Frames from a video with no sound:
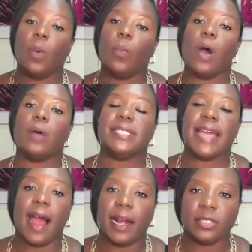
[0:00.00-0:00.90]
what was
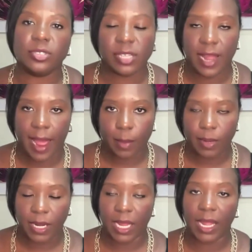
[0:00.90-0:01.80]
actually
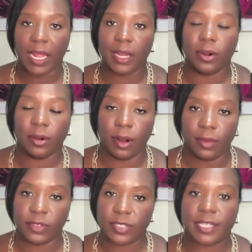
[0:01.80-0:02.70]
happening in her
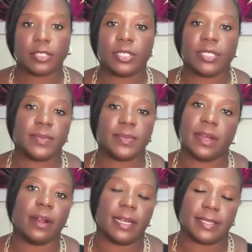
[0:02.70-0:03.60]
conversations with
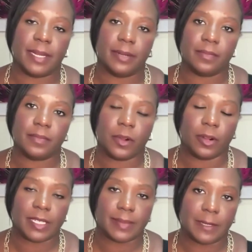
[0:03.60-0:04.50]
our husband, her
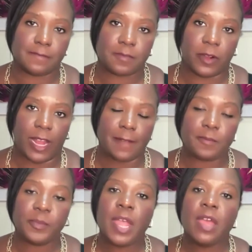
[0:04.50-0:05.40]
husband. Okay.